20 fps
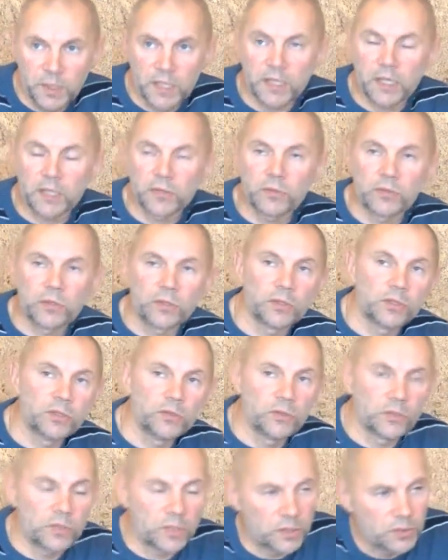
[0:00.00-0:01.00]
And after
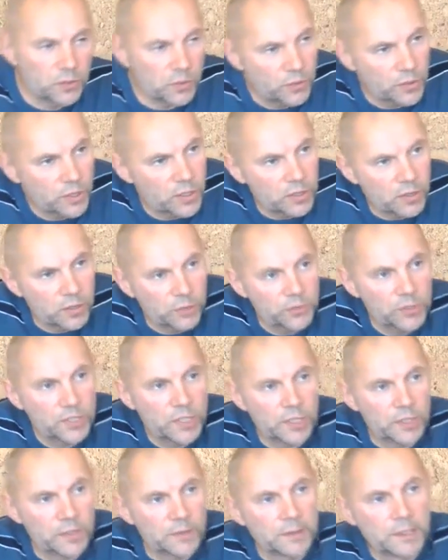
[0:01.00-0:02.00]
that comes
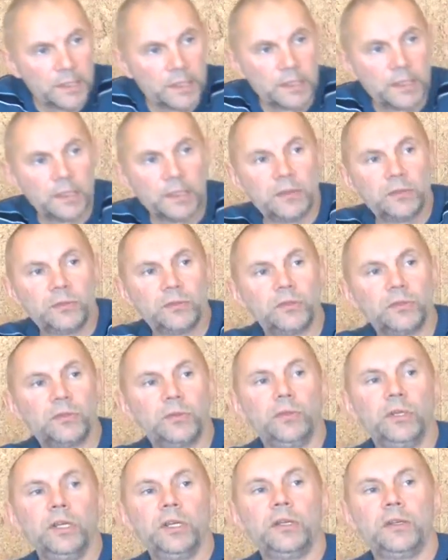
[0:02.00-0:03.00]
self-image that we get
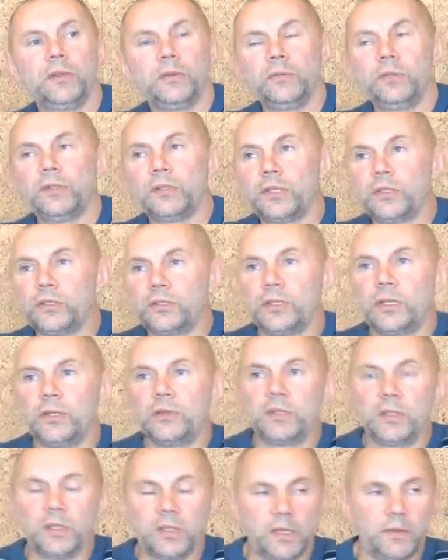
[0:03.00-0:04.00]
from others.
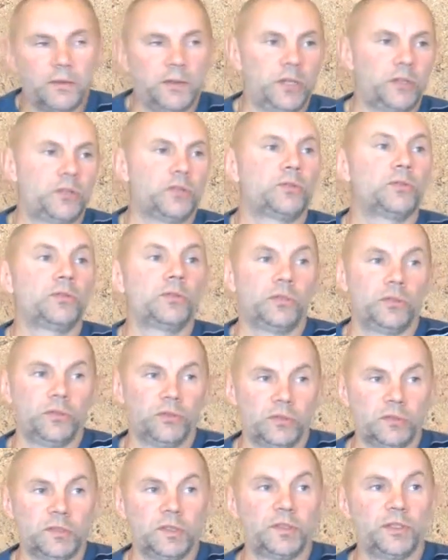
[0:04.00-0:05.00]
Other people
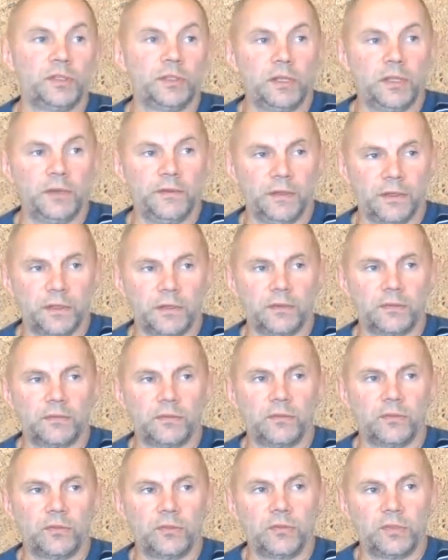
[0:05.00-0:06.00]
tell you what kind of a
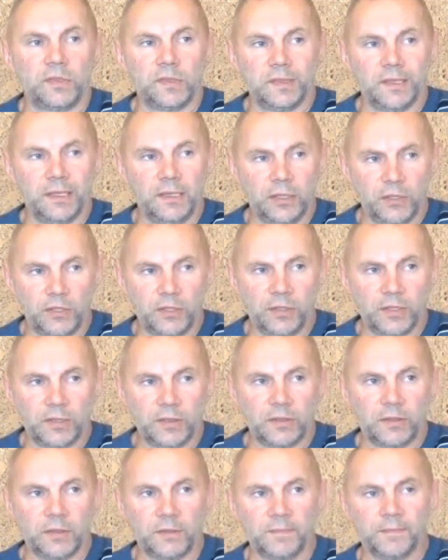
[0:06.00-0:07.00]
person you are,
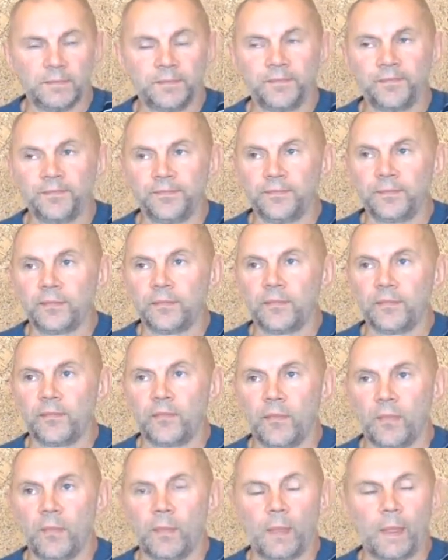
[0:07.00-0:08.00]
and it gets
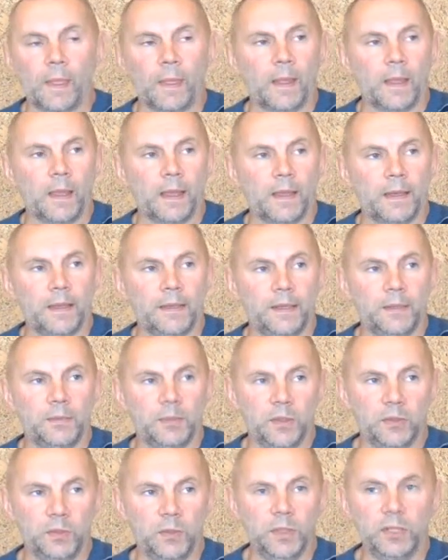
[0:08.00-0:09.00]
stronger.
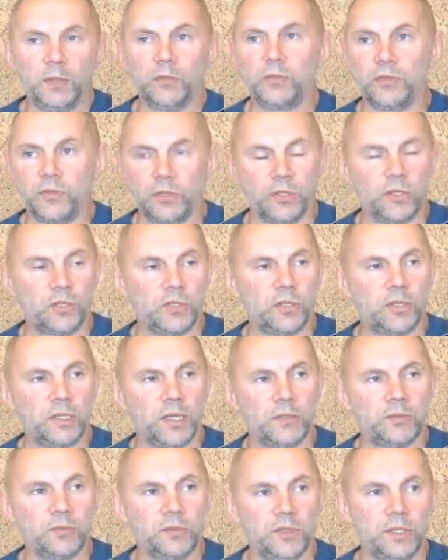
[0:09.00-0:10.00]
this set of other
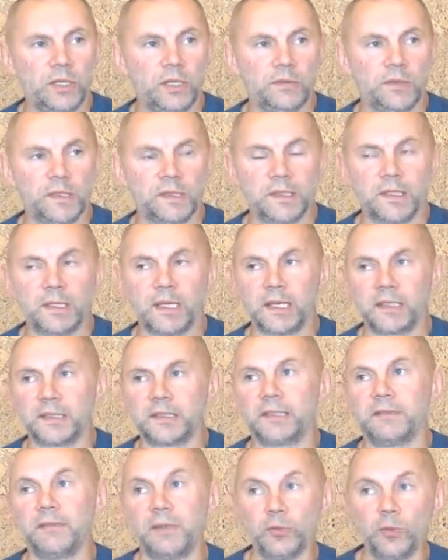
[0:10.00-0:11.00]
people's impressions about
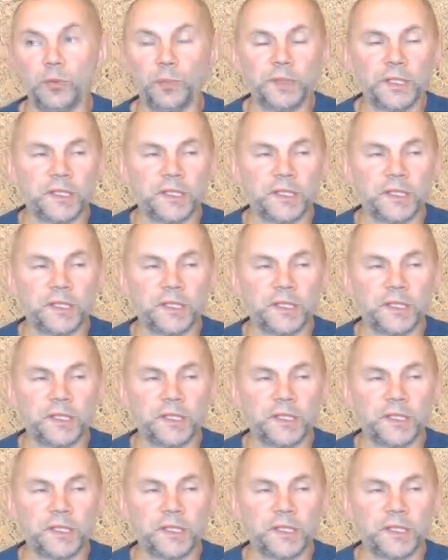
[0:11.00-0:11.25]
you.